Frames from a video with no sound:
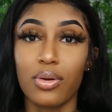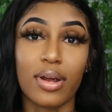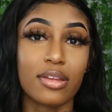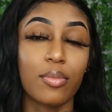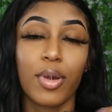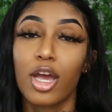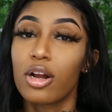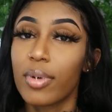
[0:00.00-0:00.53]
You don't
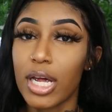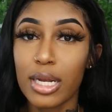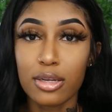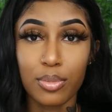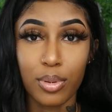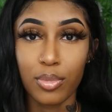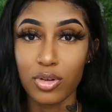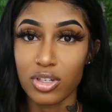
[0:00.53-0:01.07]
have to pay nobody
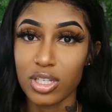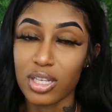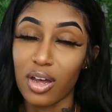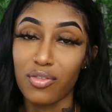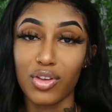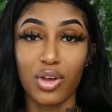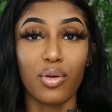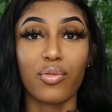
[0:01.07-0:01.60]
to promote
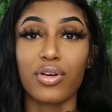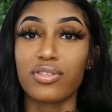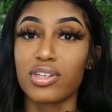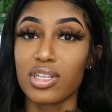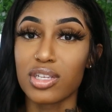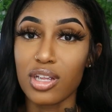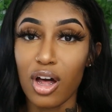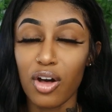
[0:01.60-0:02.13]
yourself, you can wear
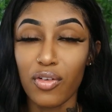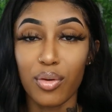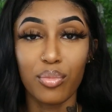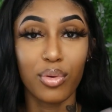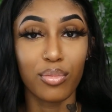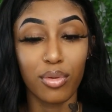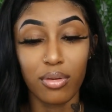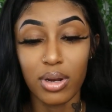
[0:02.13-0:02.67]
it yourself
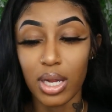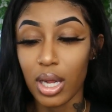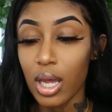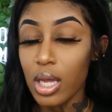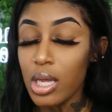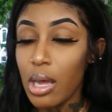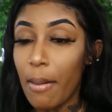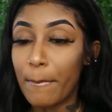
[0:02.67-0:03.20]
and promote
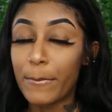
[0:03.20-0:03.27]
it.